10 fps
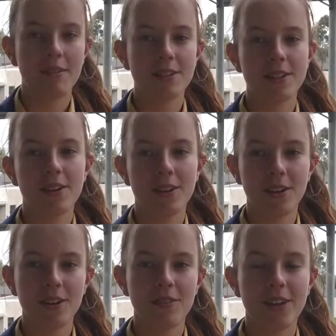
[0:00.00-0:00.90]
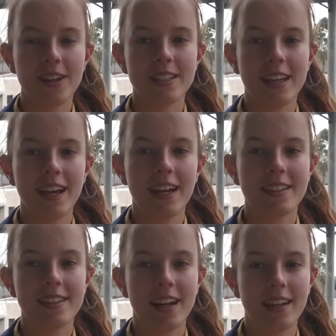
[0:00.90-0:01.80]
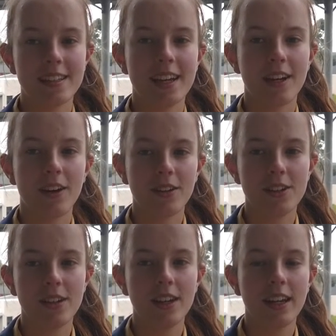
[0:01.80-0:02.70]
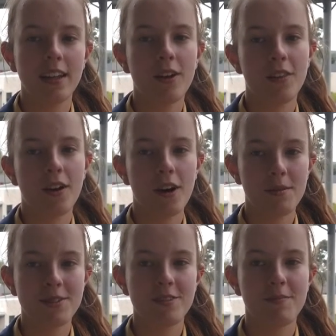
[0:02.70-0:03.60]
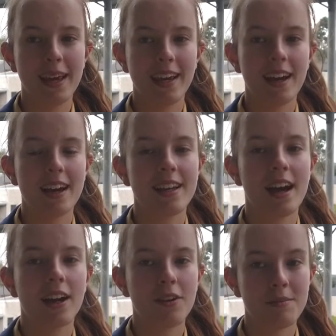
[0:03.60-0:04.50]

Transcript: I want to go to university and study psychology in the hopes of being a